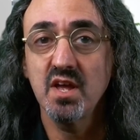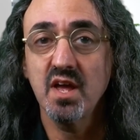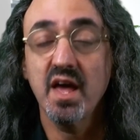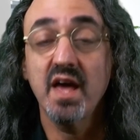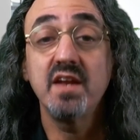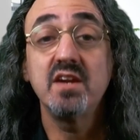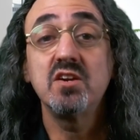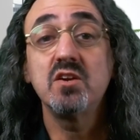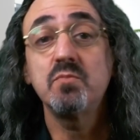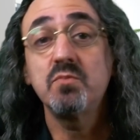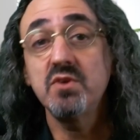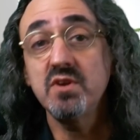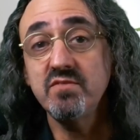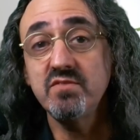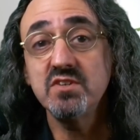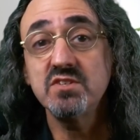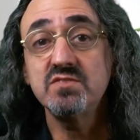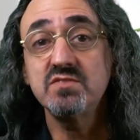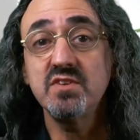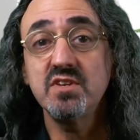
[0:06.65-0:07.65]
And in a
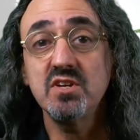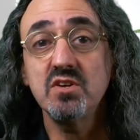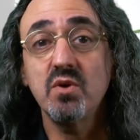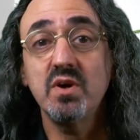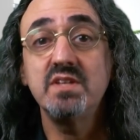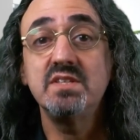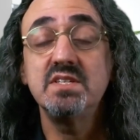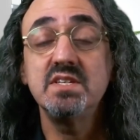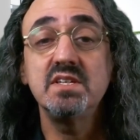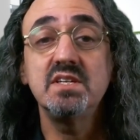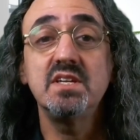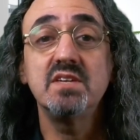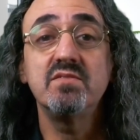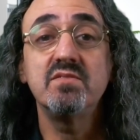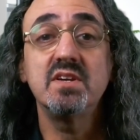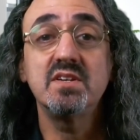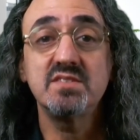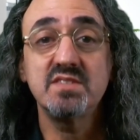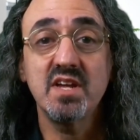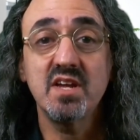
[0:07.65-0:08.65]
previous video, I did give an
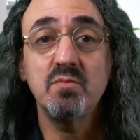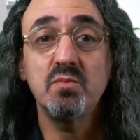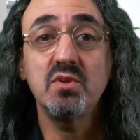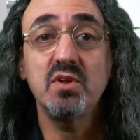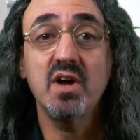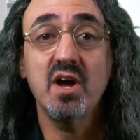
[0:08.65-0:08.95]
example